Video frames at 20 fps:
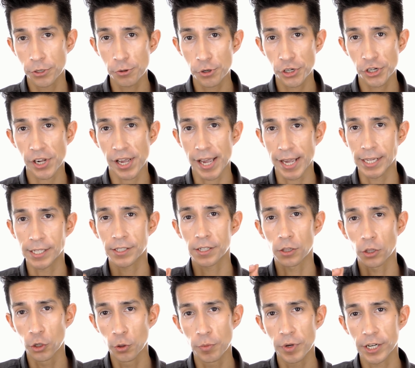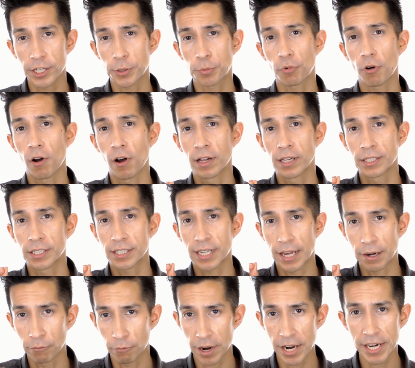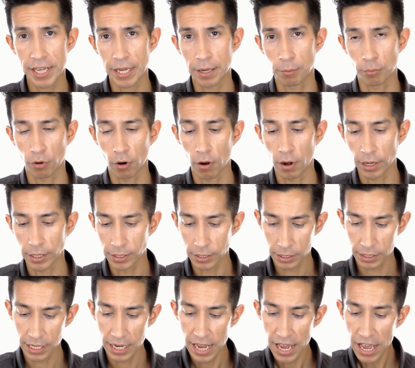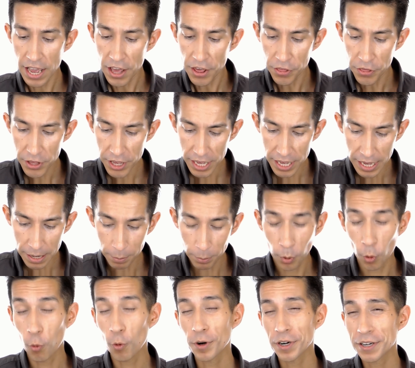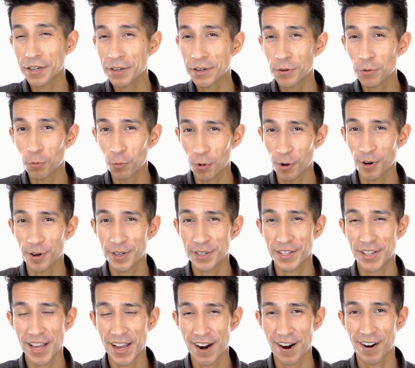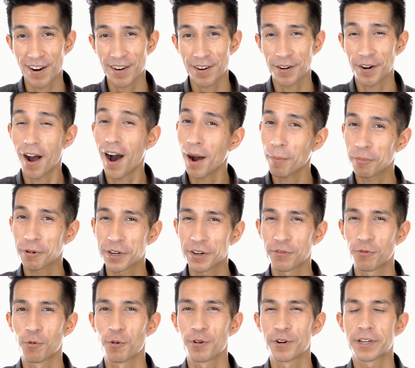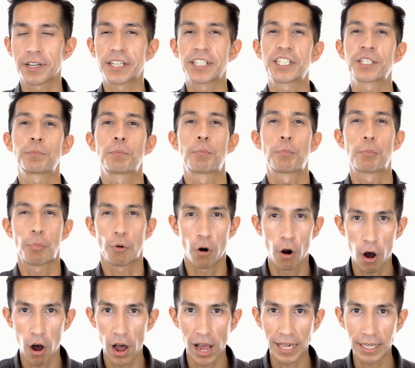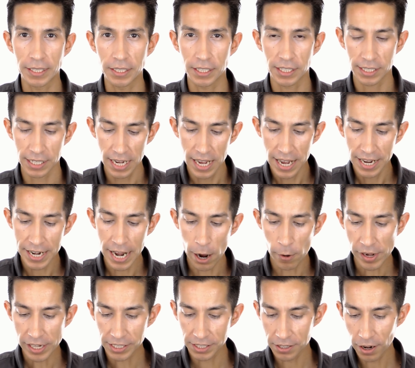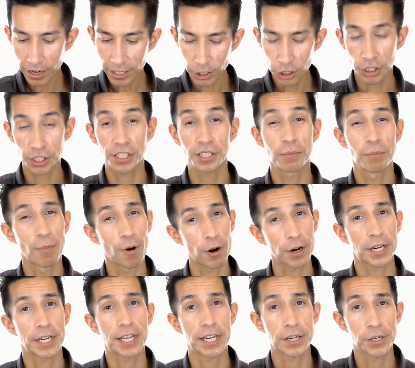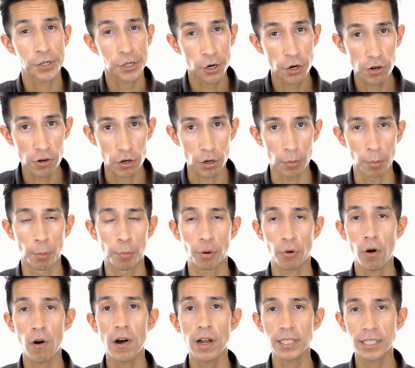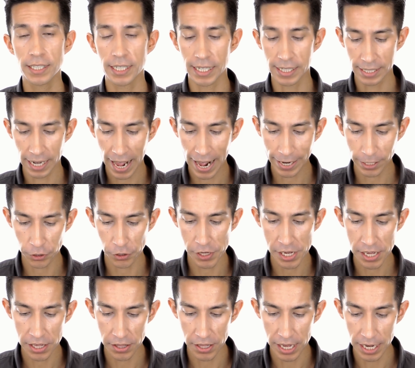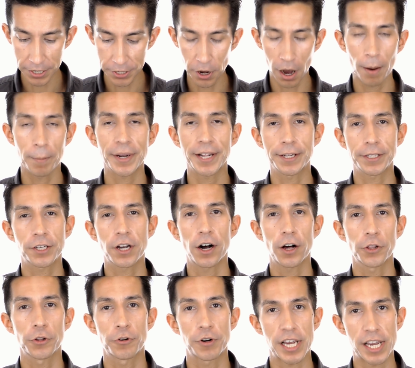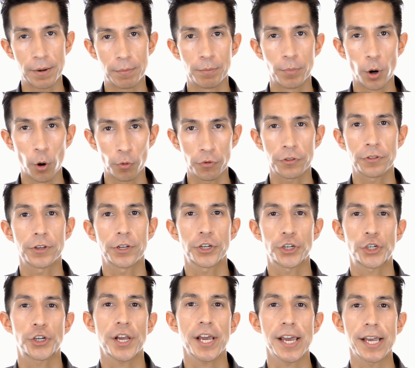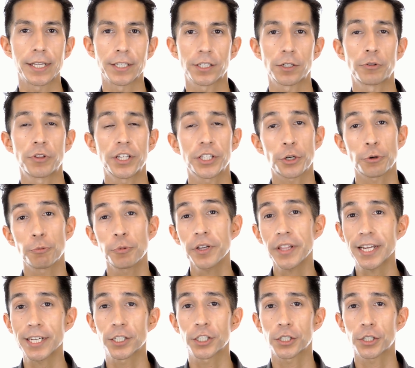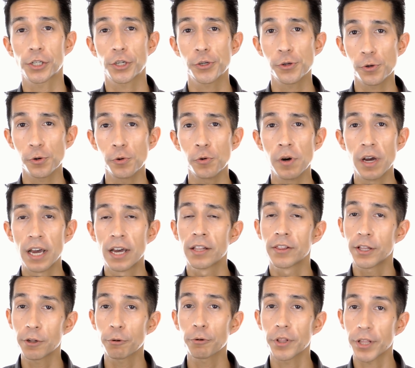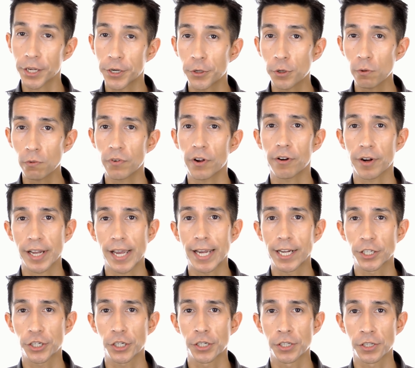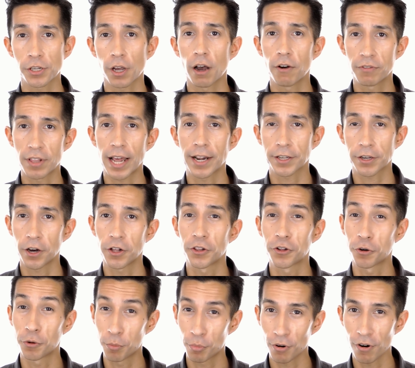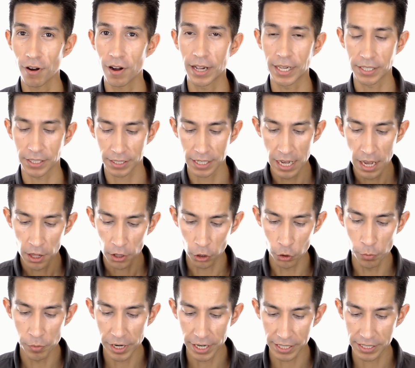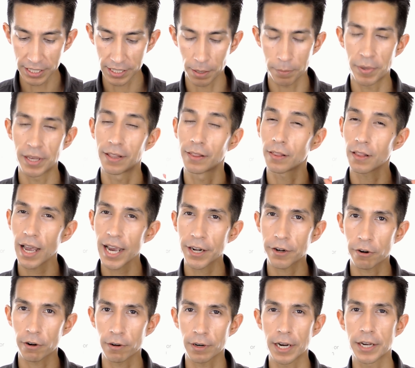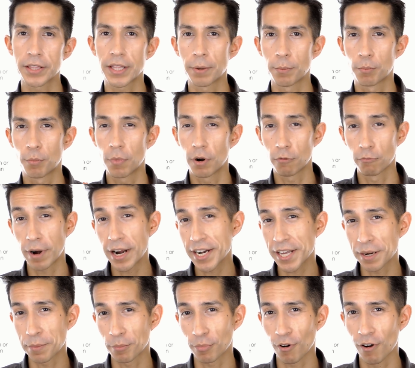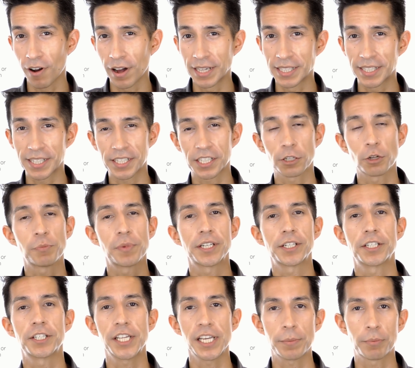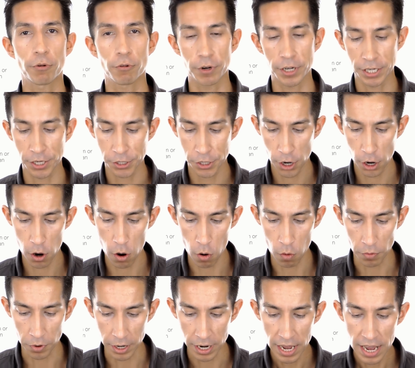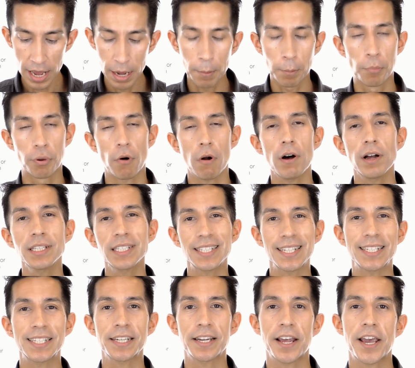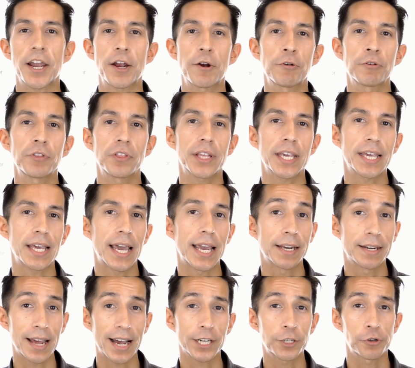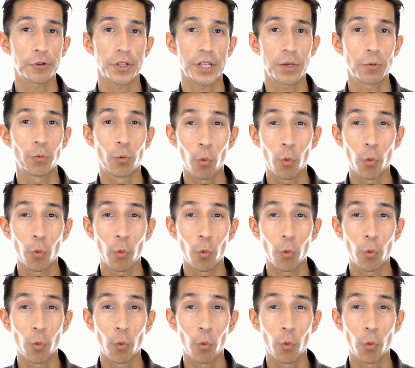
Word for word: two shades, luminous bronze and radiant bronze, the important word there, or operative word, is bronze. Now, it's not just a marketing term. Bronze is actually the dominant color in both shades. So these are really just two, literally two variations of that color bronze. Luminous is a bit lighter, and then radiant bronze is a bit deeper in tone. Bronze is inherently a naturally